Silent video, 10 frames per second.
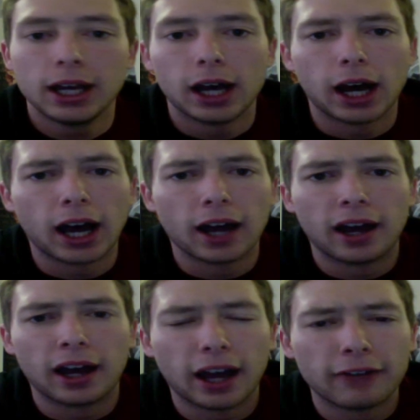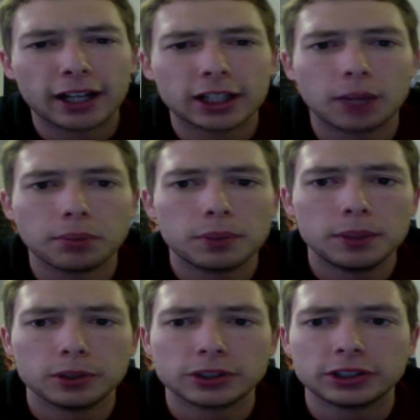I've had a couple
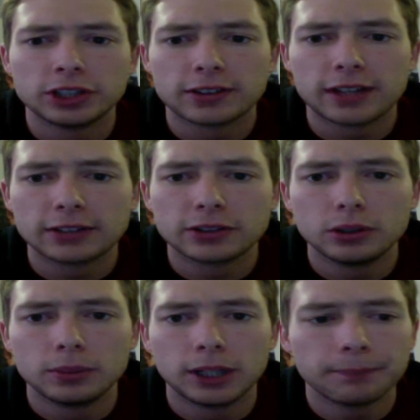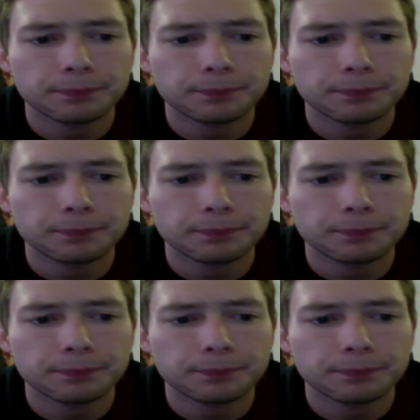people suggest that to me,